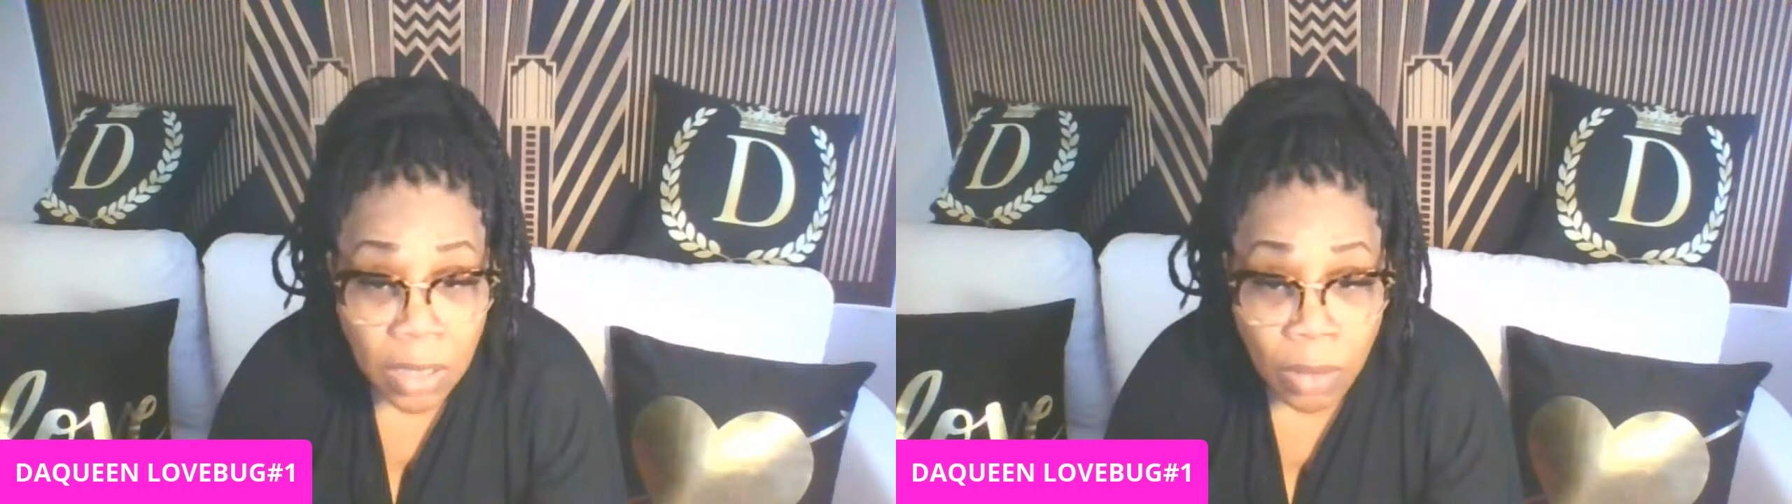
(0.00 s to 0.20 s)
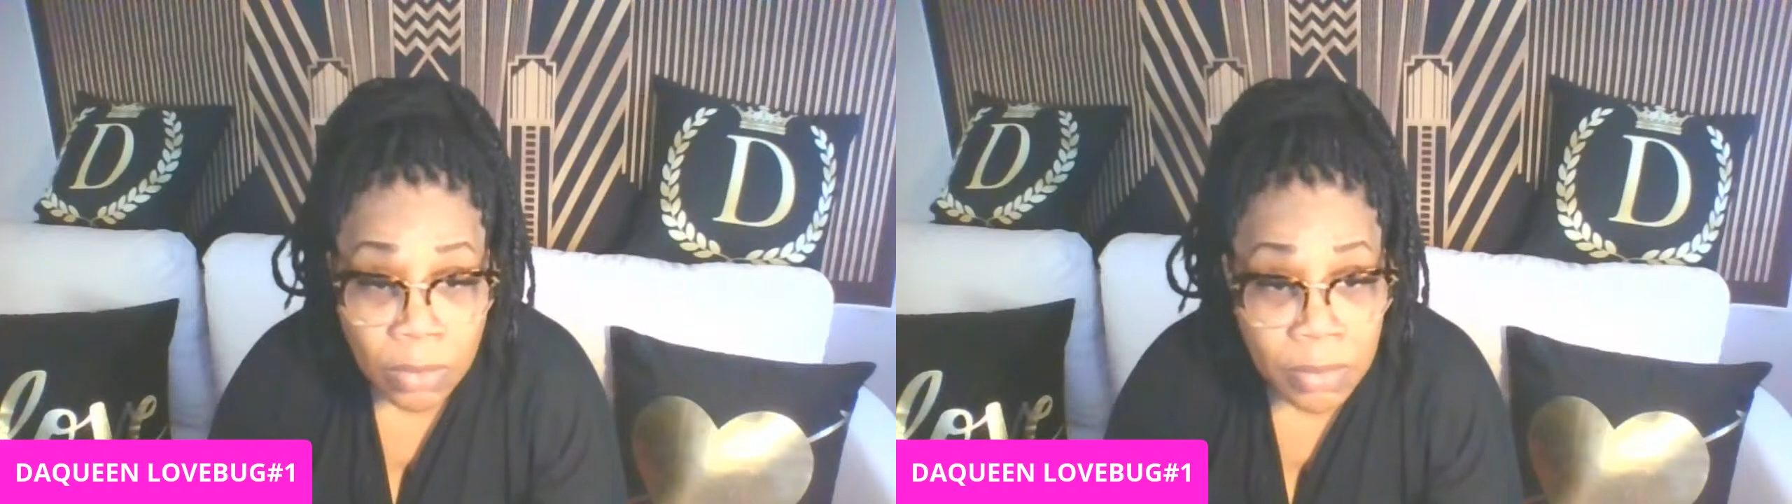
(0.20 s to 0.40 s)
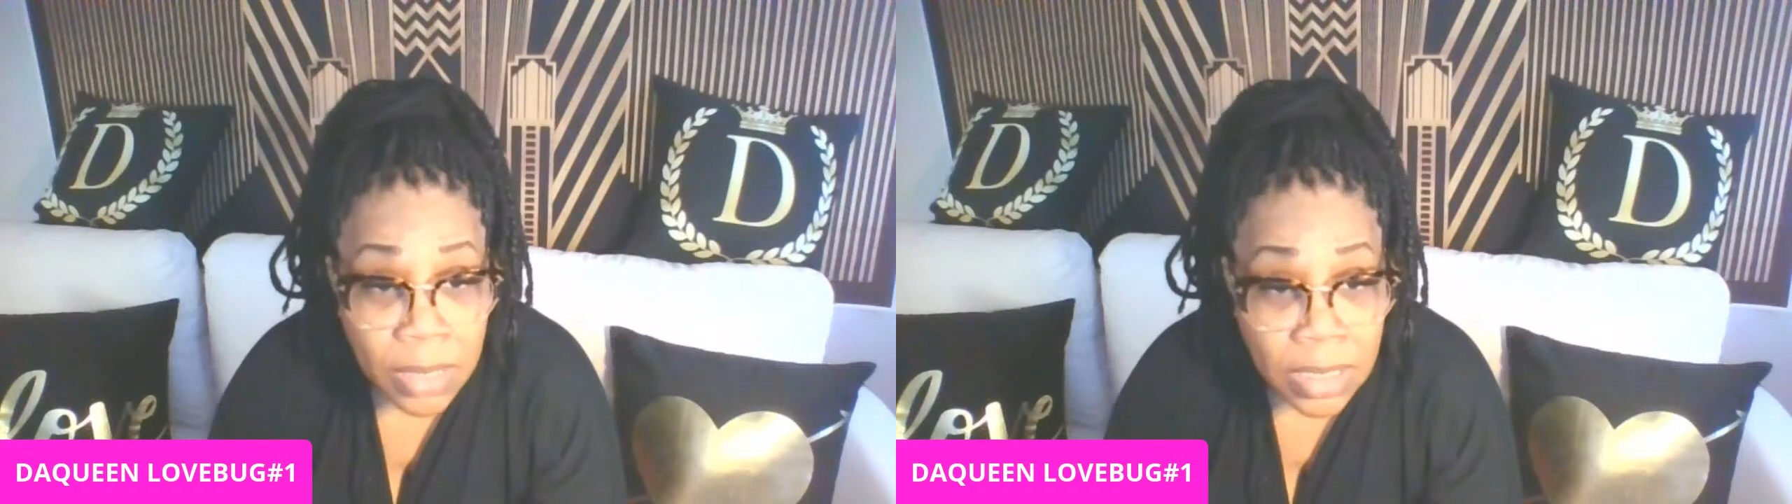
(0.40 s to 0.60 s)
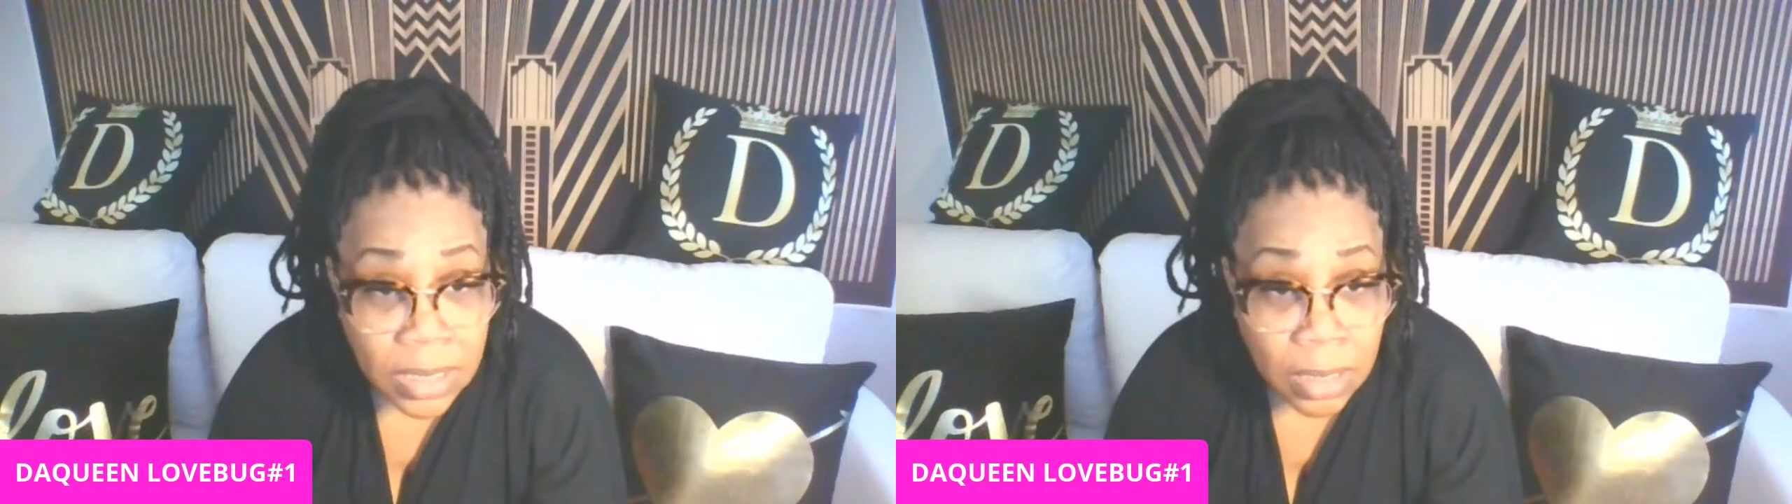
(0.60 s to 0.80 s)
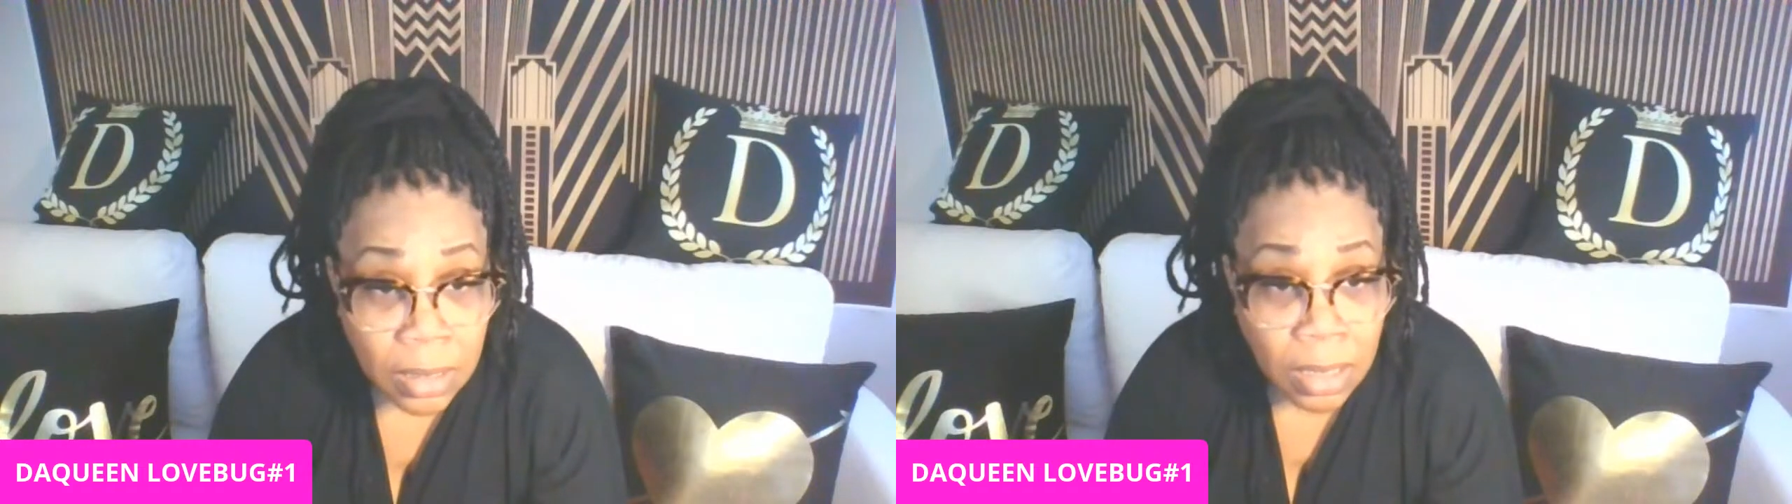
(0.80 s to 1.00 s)
going
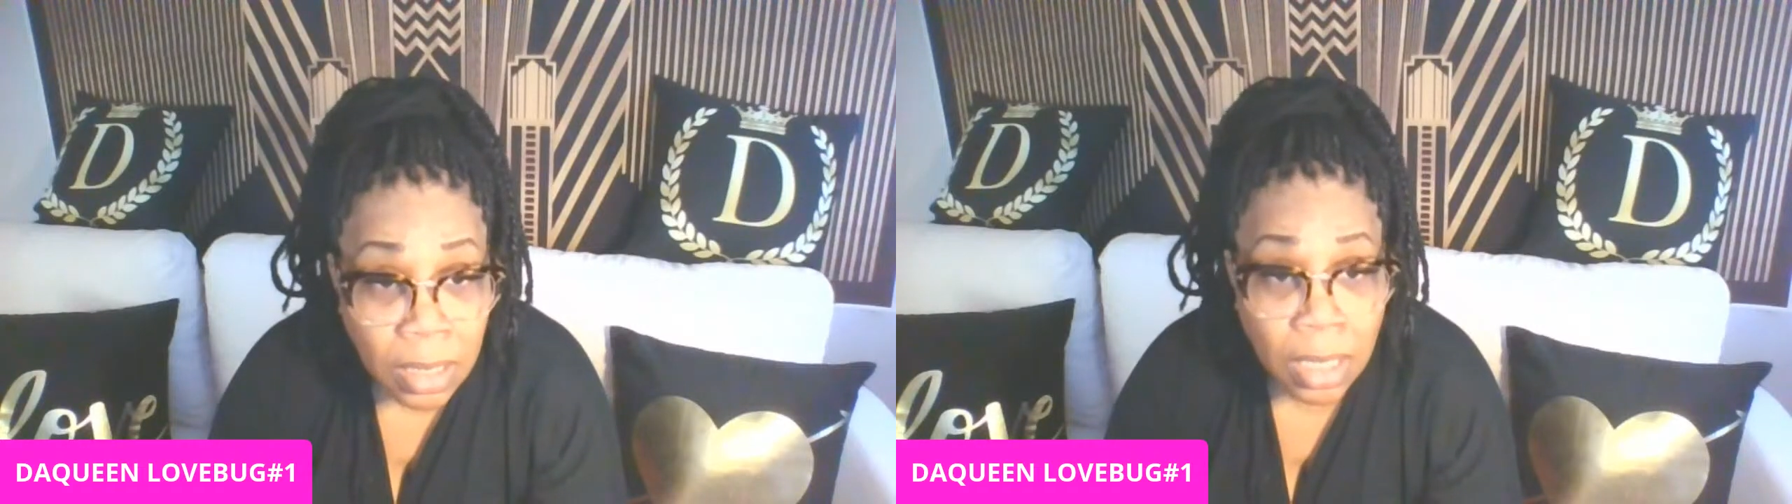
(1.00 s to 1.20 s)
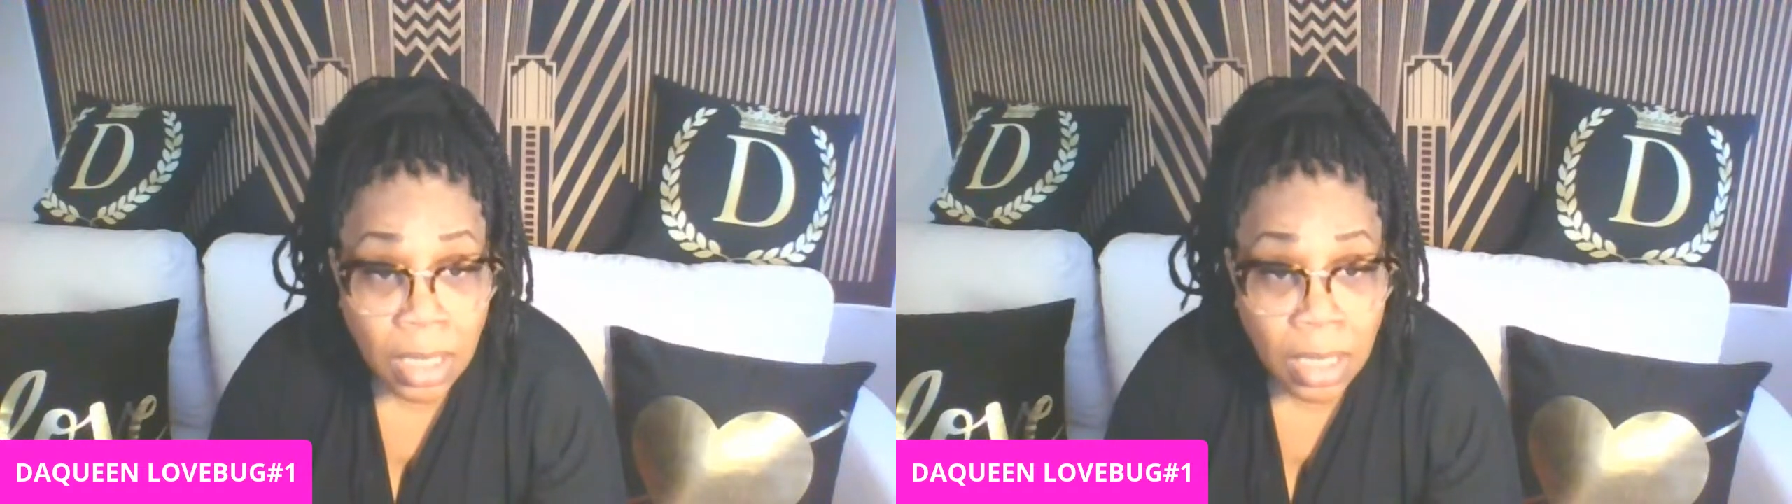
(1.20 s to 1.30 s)
missing,